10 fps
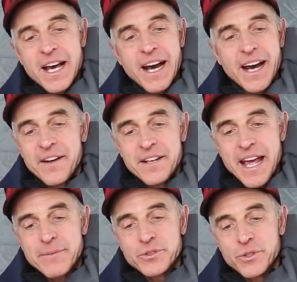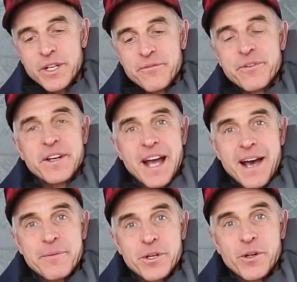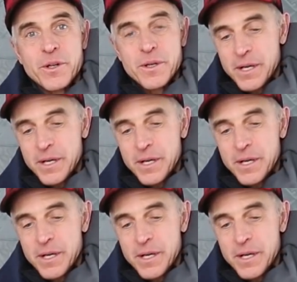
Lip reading: Absolutely a phenomenal